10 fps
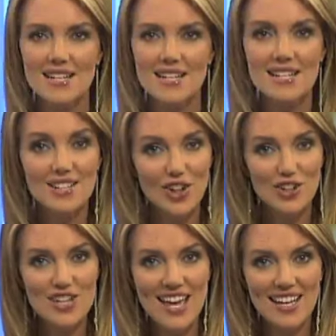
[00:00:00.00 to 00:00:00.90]

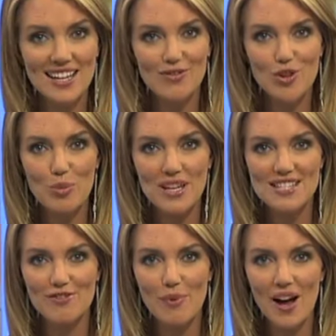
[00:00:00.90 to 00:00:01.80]
Technology can give you
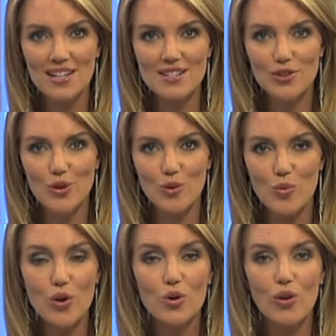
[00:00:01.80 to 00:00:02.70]
peace of mind. If you're at
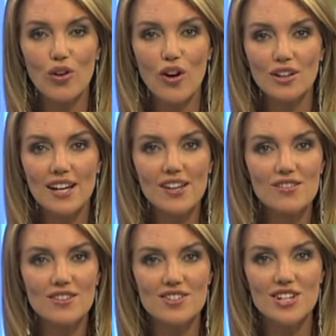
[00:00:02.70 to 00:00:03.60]
work or on holiday,
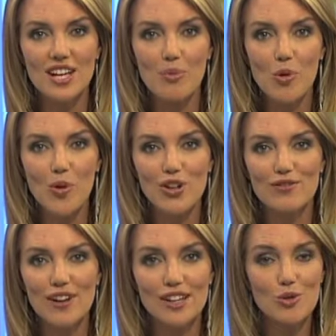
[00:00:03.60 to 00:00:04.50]
you can check up on what you
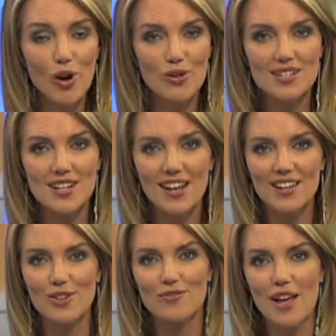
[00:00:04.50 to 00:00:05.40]
value most,
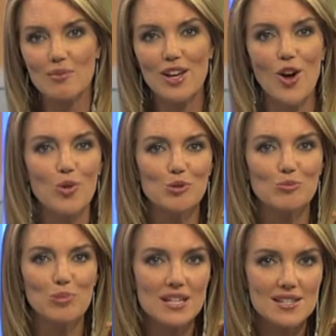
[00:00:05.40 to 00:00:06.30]
like your family, home
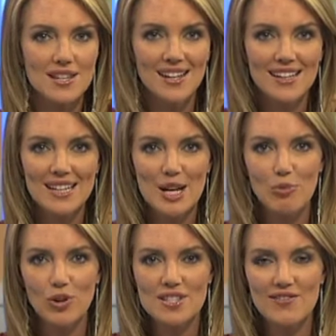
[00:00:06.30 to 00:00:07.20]
and pets.
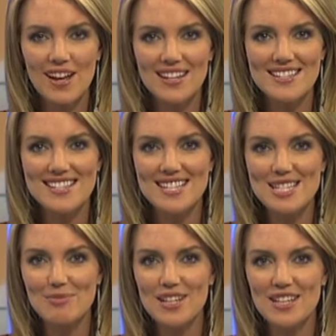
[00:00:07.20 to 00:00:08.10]
Modern surveillance
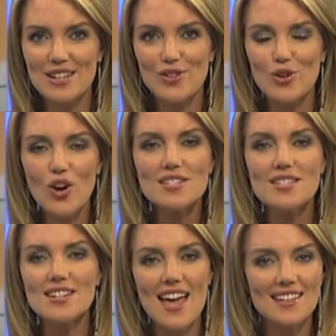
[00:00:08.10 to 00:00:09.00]
system can give you
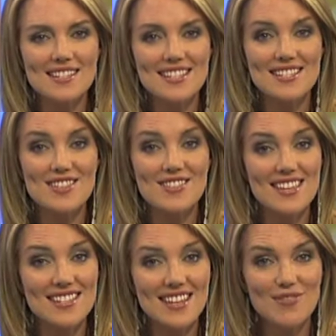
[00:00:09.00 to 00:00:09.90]
constant access to
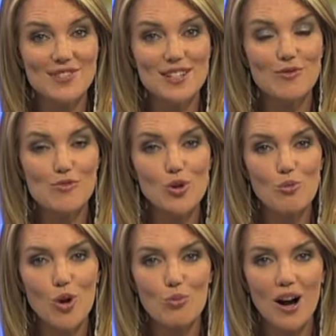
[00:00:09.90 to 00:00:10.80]
their safety from your
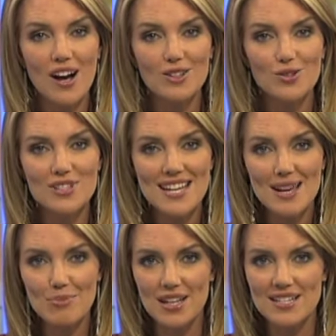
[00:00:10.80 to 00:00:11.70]
mobile or
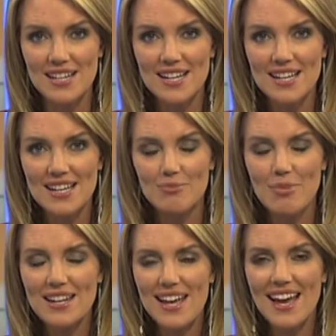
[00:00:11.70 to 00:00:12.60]
tablet.
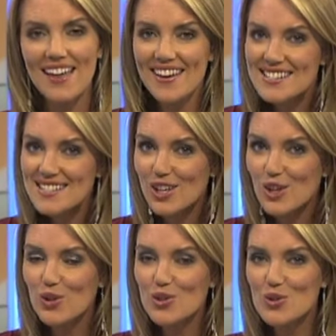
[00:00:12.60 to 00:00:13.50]
But are they
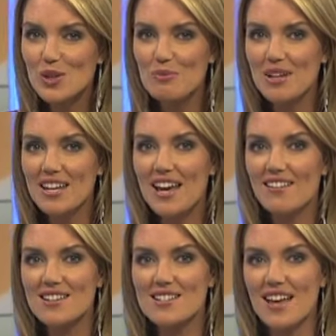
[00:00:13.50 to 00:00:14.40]
secure? Joining me now is